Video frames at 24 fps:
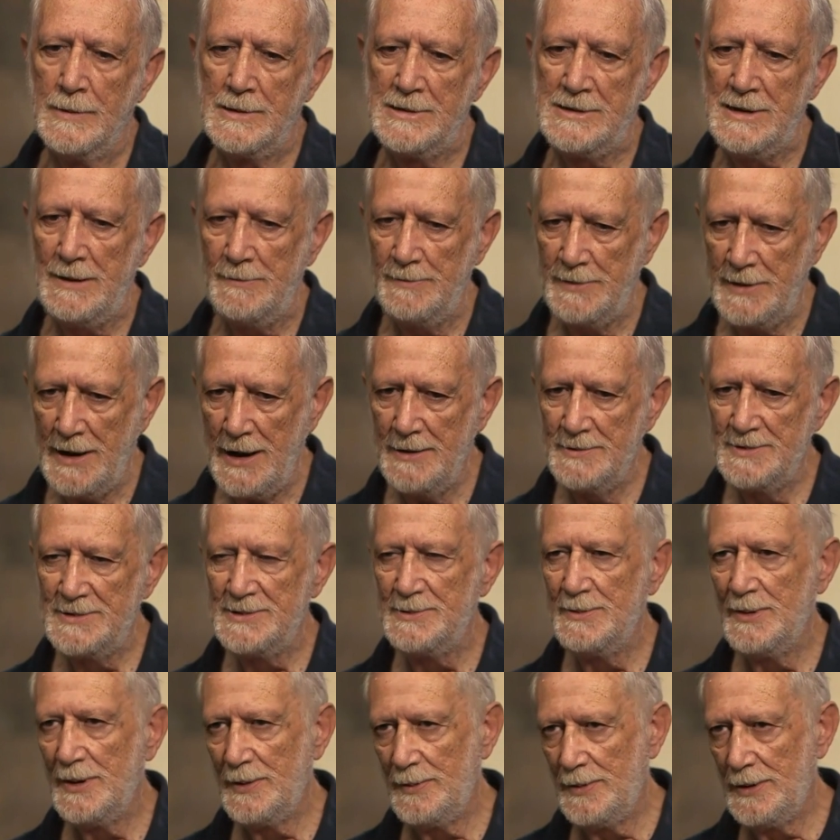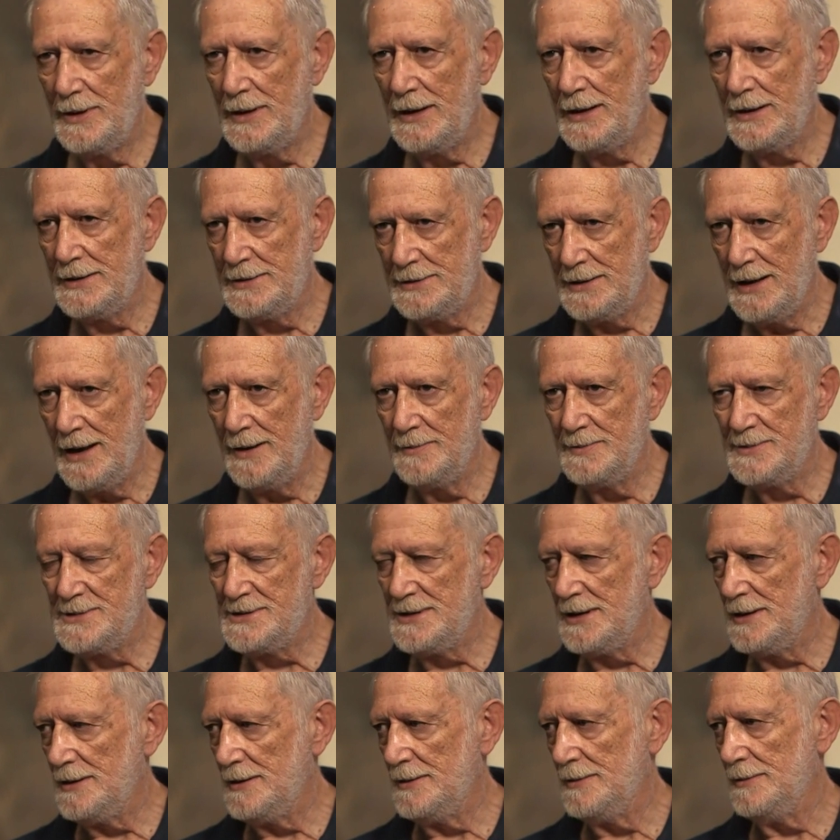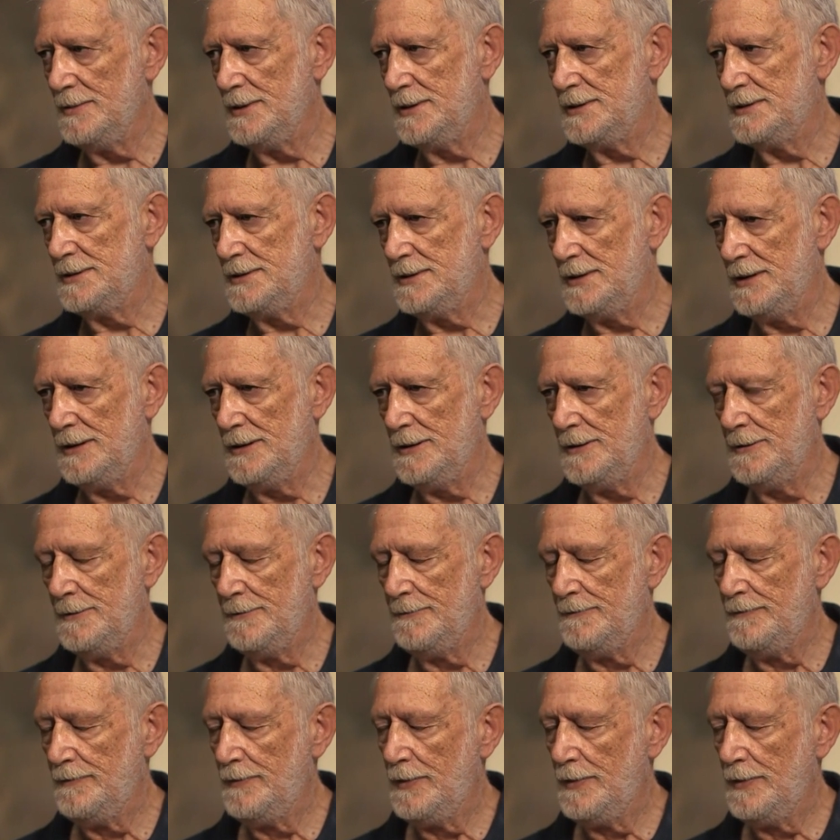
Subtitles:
Sometimes, maybe at times, yeah, but